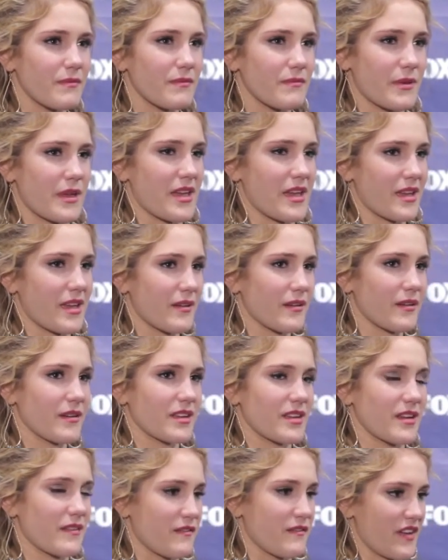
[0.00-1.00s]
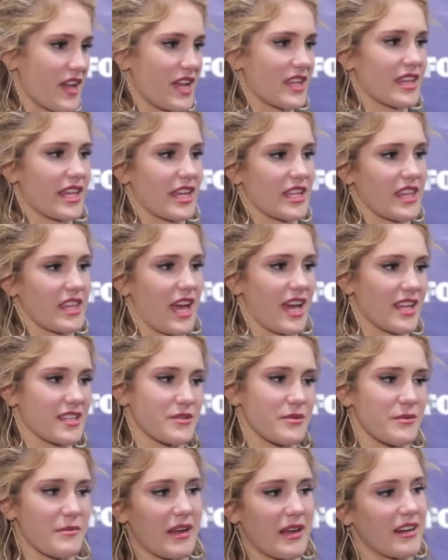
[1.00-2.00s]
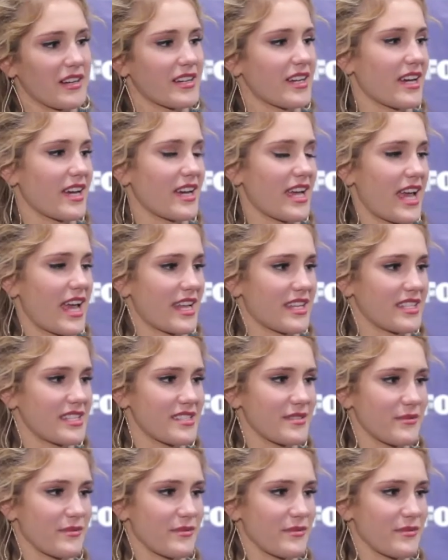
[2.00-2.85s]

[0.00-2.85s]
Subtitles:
be conveyed like that to America and